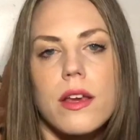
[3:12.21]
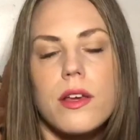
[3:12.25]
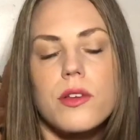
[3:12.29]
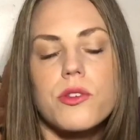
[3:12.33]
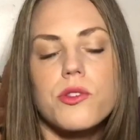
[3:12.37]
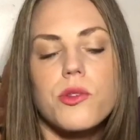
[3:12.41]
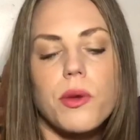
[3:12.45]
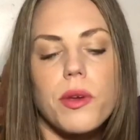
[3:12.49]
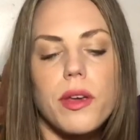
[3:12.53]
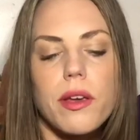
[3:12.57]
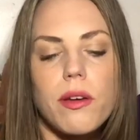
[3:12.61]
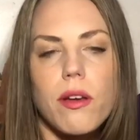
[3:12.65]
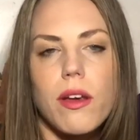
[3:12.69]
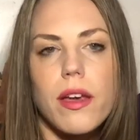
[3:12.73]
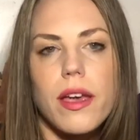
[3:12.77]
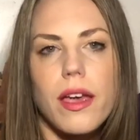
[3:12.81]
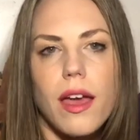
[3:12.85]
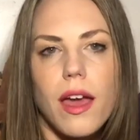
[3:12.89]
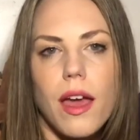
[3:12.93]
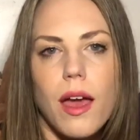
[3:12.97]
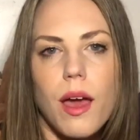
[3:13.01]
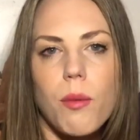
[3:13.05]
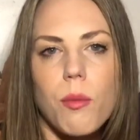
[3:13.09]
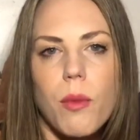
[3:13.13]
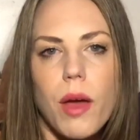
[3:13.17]
So here I
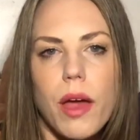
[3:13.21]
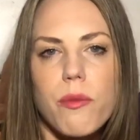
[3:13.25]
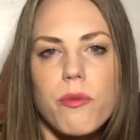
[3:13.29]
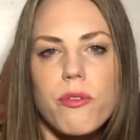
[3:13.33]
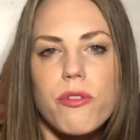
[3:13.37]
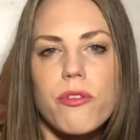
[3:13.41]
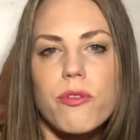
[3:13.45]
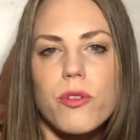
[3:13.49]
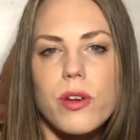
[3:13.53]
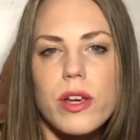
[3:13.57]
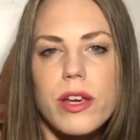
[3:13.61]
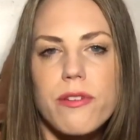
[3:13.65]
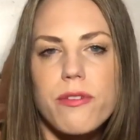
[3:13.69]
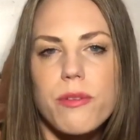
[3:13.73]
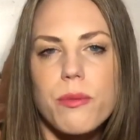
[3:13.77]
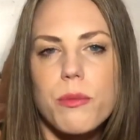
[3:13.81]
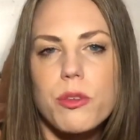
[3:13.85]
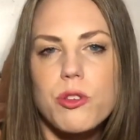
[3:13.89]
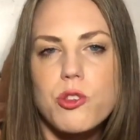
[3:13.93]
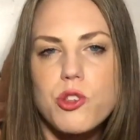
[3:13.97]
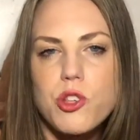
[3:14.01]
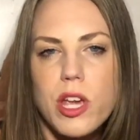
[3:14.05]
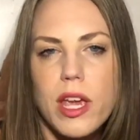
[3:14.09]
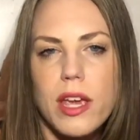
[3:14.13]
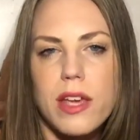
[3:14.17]
am. I'm free from
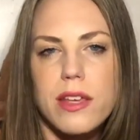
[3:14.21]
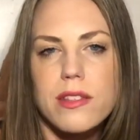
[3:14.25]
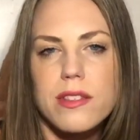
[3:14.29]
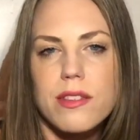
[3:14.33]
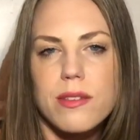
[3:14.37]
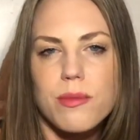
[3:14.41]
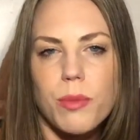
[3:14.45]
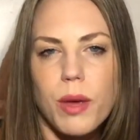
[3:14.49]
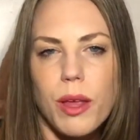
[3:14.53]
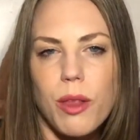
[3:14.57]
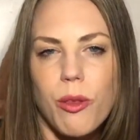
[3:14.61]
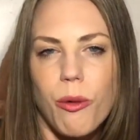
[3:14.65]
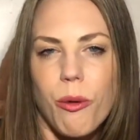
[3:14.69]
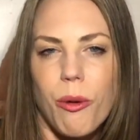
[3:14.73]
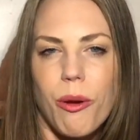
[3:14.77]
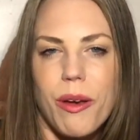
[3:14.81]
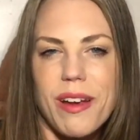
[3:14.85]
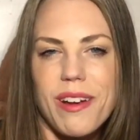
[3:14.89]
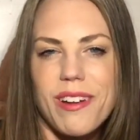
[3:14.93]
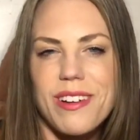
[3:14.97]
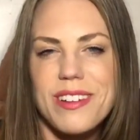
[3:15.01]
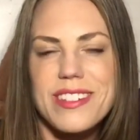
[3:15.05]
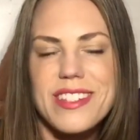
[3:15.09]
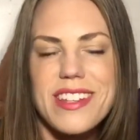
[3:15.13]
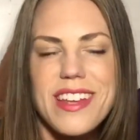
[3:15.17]
the chains of my
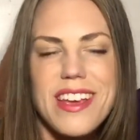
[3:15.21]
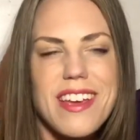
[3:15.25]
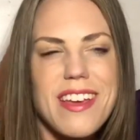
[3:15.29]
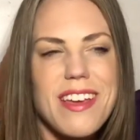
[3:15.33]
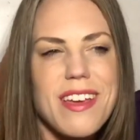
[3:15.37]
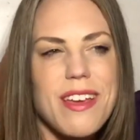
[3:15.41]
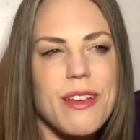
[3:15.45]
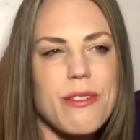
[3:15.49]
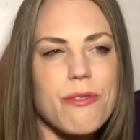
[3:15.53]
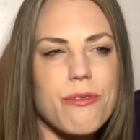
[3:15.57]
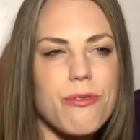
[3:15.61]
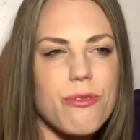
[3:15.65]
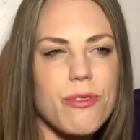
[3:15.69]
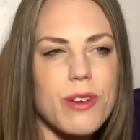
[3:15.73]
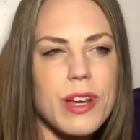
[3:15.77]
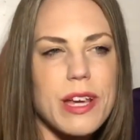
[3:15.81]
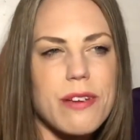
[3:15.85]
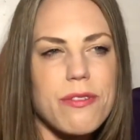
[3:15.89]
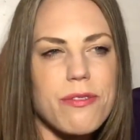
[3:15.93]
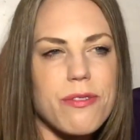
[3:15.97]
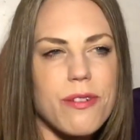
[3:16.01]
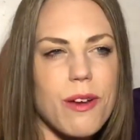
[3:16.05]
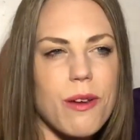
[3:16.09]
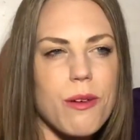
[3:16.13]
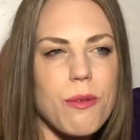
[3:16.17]
lawyers and free
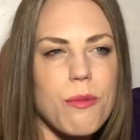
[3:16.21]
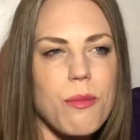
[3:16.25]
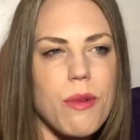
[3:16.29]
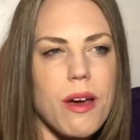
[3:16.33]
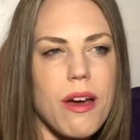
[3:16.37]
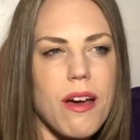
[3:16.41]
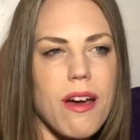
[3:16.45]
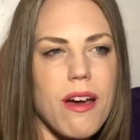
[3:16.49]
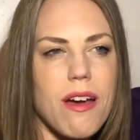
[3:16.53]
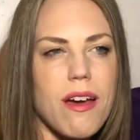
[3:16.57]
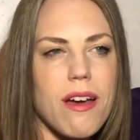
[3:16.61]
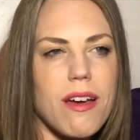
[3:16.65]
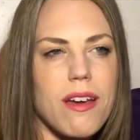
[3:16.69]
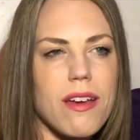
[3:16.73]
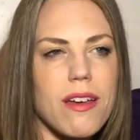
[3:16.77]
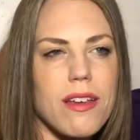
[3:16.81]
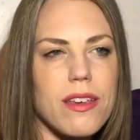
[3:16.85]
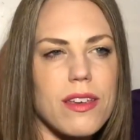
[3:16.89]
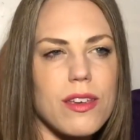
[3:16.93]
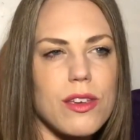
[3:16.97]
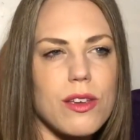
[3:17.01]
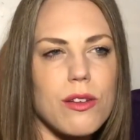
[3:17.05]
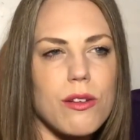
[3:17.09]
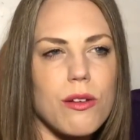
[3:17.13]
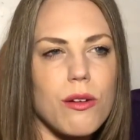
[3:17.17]
from,
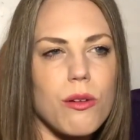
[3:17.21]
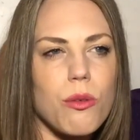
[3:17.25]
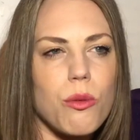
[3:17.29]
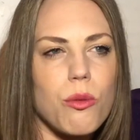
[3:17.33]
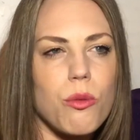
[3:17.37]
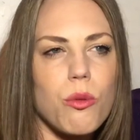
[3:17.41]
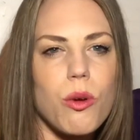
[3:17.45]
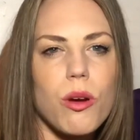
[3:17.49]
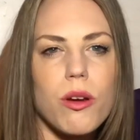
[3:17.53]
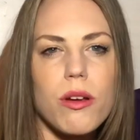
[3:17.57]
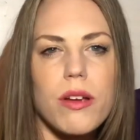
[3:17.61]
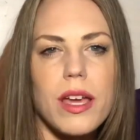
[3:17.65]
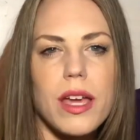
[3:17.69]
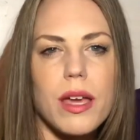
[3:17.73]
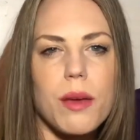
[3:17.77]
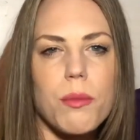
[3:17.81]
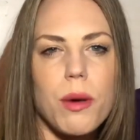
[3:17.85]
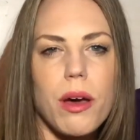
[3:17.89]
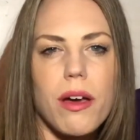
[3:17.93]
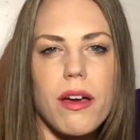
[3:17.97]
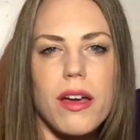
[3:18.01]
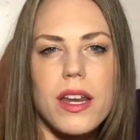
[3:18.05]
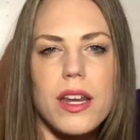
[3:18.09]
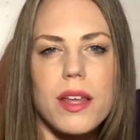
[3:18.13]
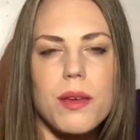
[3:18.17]
worrying
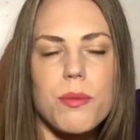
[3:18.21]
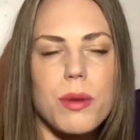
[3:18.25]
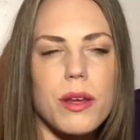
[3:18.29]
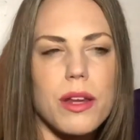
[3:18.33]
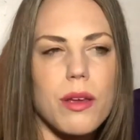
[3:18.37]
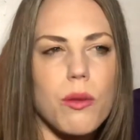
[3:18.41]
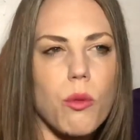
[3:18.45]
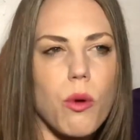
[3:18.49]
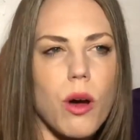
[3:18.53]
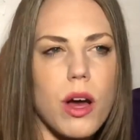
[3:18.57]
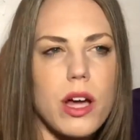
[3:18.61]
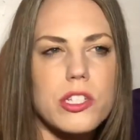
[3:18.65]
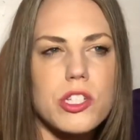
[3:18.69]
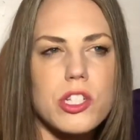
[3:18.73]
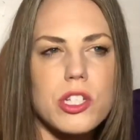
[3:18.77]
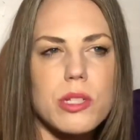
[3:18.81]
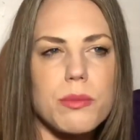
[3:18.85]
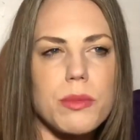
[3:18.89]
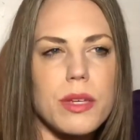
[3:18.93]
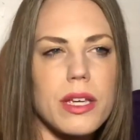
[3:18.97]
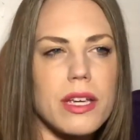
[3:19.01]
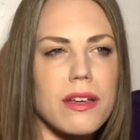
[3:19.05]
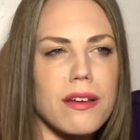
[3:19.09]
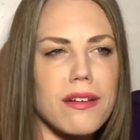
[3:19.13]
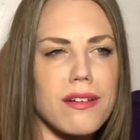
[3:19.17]
about anybody watching
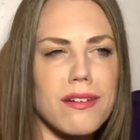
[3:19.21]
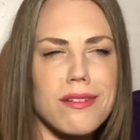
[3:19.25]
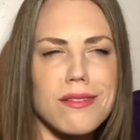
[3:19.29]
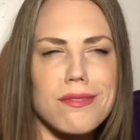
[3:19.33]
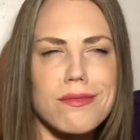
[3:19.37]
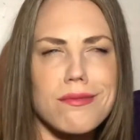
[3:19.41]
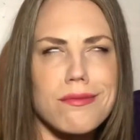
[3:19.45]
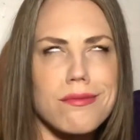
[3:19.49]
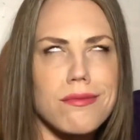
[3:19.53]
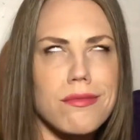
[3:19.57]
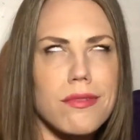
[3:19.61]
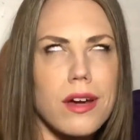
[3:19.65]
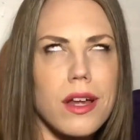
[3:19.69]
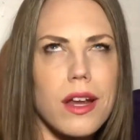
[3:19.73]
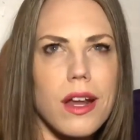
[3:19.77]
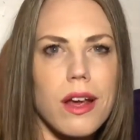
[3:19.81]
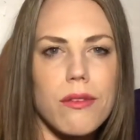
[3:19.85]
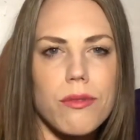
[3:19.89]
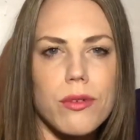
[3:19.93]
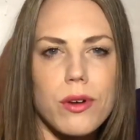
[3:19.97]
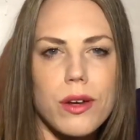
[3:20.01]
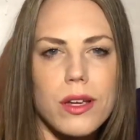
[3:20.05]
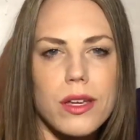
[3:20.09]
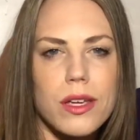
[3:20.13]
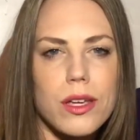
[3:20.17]
me or
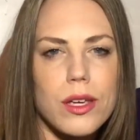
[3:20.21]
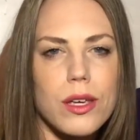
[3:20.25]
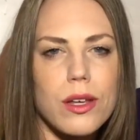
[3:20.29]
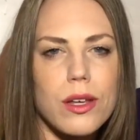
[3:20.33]
whatever,